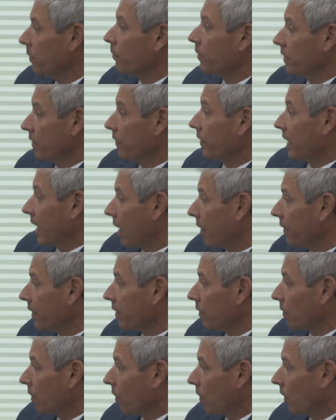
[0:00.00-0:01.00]
your
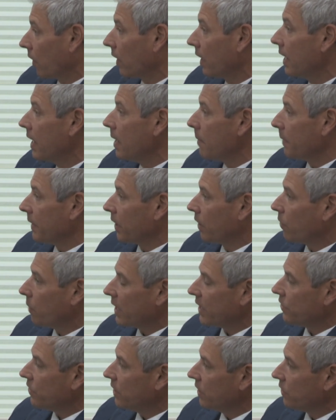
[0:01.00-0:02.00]
current role. But the
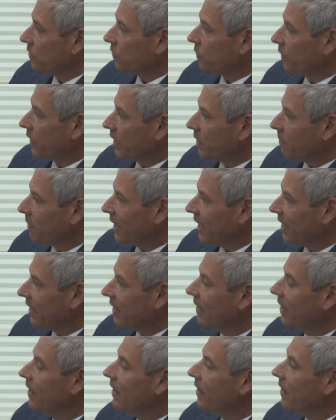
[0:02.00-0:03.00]
question is going to
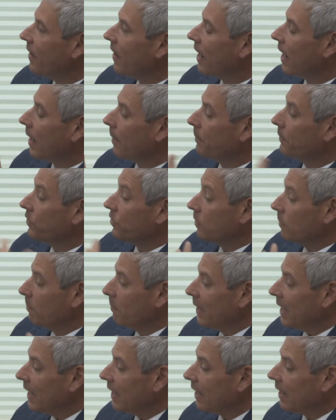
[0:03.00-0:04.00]
be, um, to
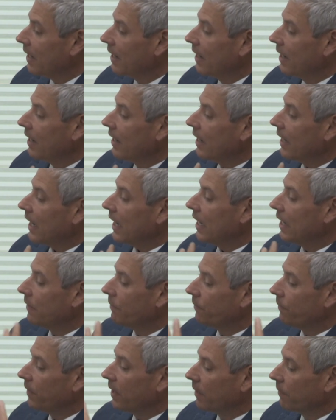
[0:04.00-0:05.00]
me,
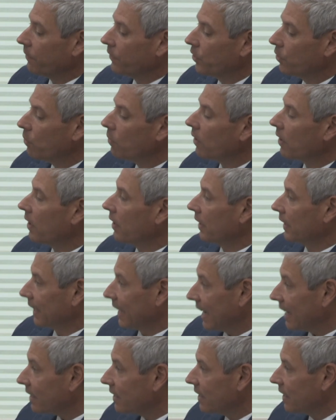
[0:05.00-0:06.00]
if if you are
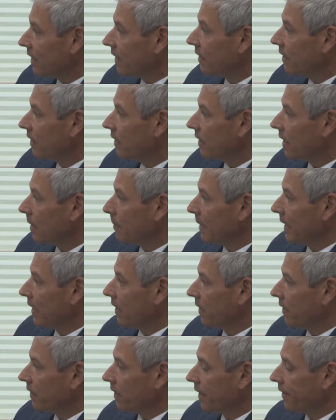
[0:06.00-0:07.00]
elected, I mean,
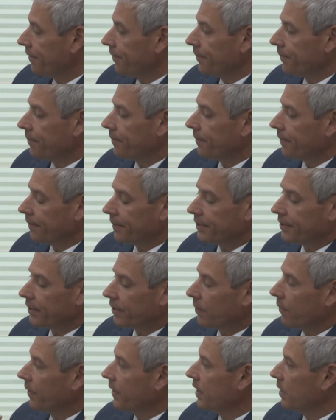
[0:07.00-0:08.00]
are, are, you? Is
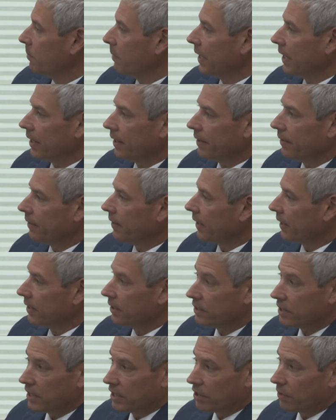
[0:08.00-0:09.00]
it going to be a
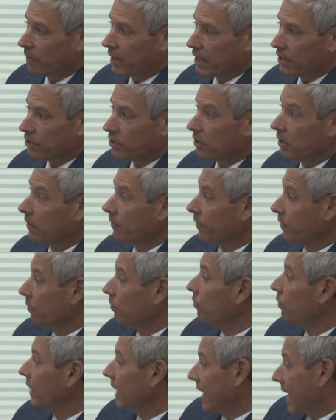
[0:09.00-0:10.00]
continuation of the
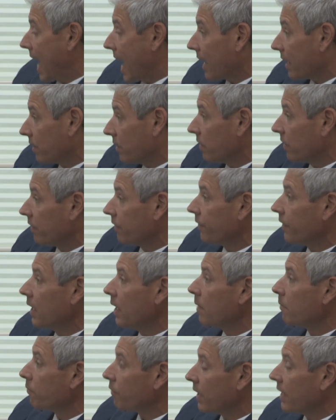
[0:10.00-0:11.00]
reactive
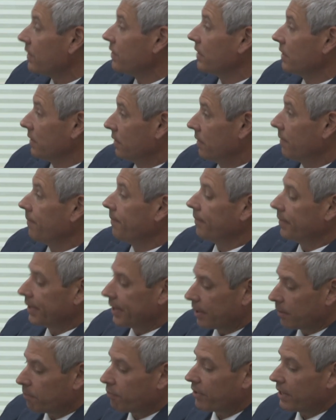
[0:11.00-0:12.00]
present,
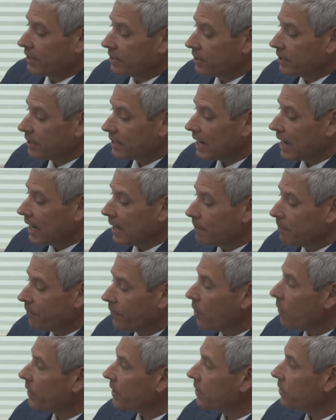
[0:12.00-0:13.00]
you know, present time
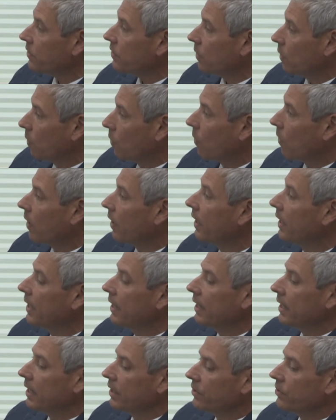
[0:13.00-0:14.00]
focus, or
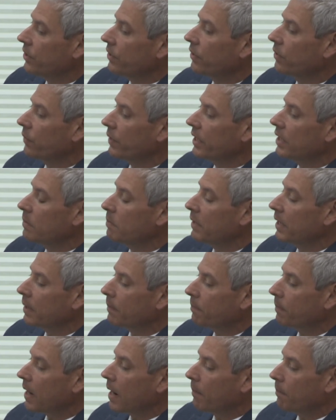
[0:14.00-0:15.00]
is there going to be a,
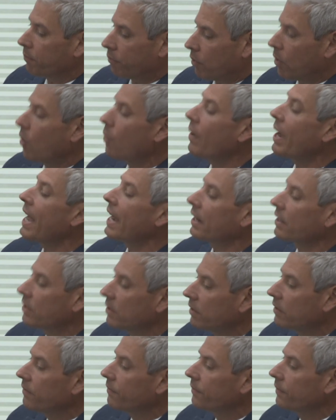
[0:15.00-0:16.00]
a
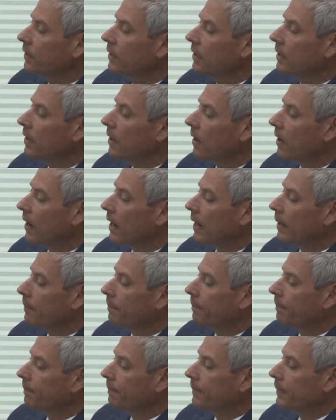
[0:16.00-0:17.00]
proactive
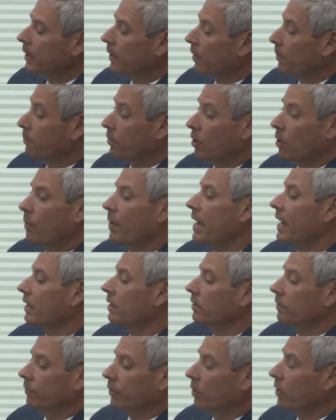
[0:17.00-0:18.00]
um, you know a
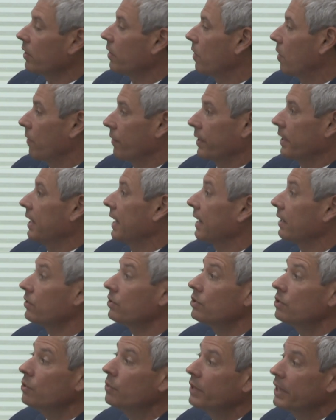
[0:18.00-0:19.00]
proactive look over the
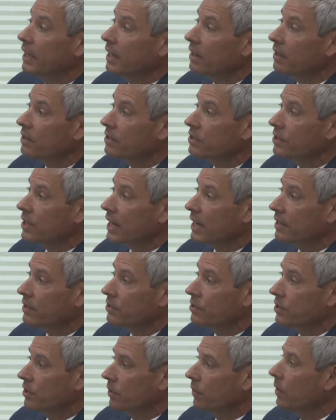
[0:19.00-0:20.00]
next two years mm-hmm.
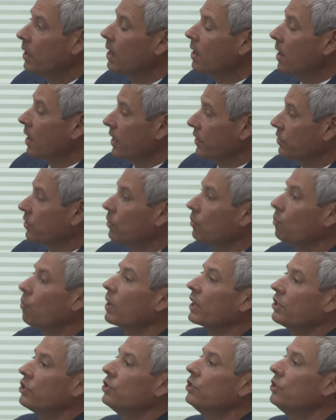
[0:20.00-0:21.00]
as to as to
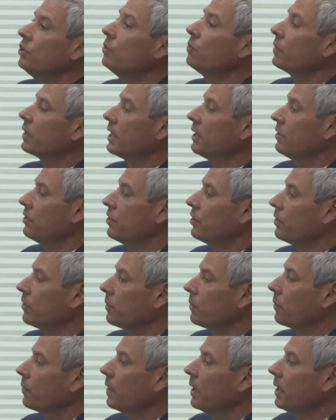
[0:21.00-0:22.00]
what you can
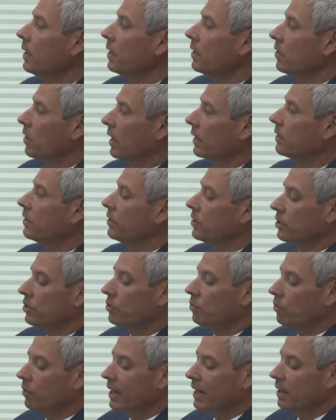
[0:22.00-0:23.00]
do not to
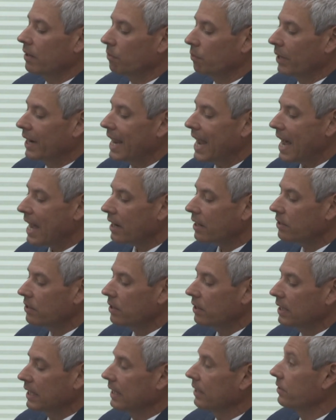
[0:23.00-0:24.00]
just re- react
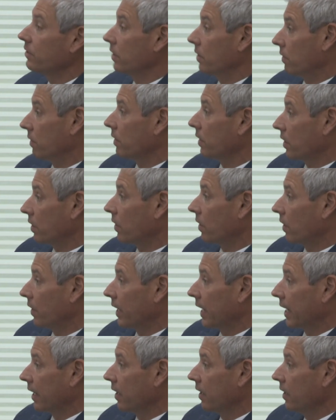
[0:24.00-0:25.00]
to things that are
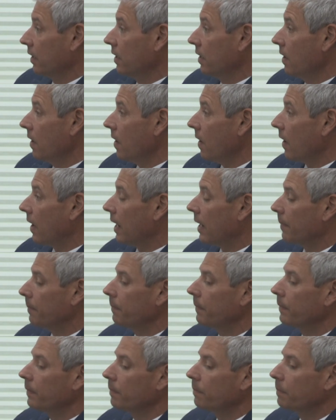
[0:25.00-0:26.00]
occurring
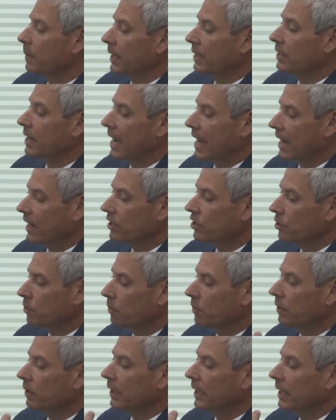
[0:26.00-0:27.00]
um, but to
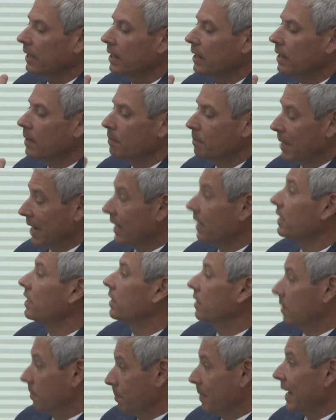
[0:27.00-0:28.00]
actually make
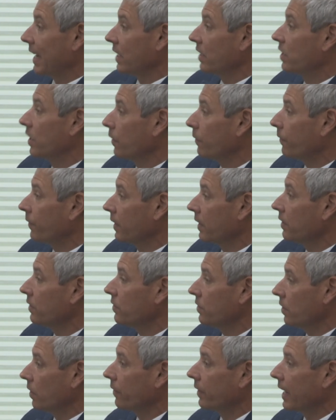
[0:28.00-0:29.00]
make a difference
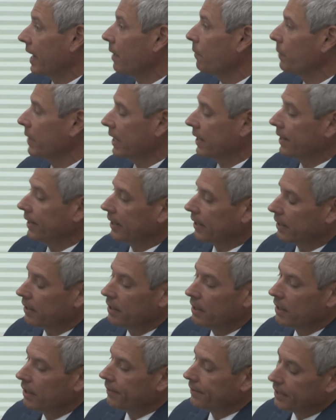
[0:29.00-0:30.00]
so that we can
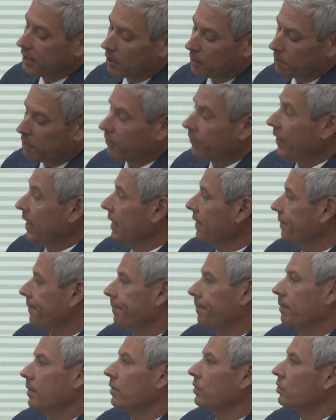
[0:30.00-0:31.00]
you know prevent
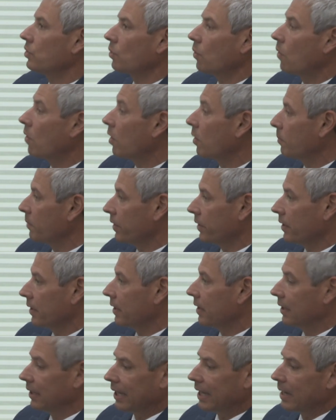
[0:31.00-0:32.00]
the storm or the
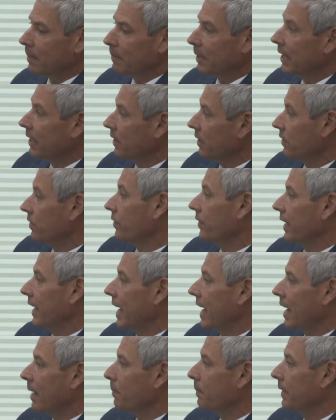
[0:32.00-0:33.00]
calamity that's going
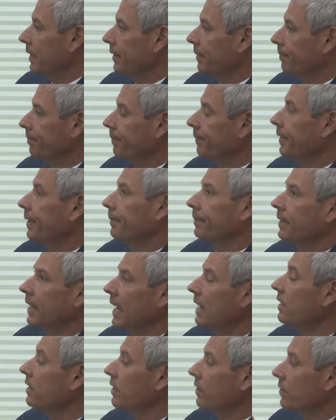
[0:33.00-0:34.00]
to happen in you know
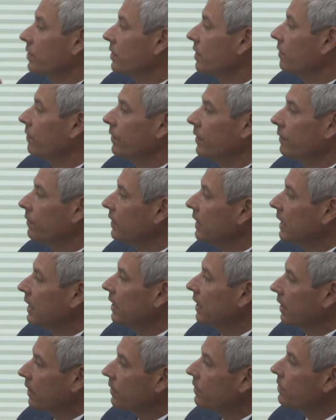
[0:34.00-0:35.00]
10 years and
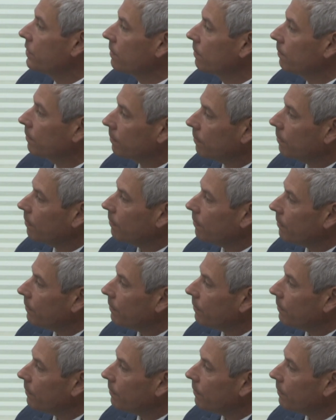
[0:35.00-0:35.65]
15 years right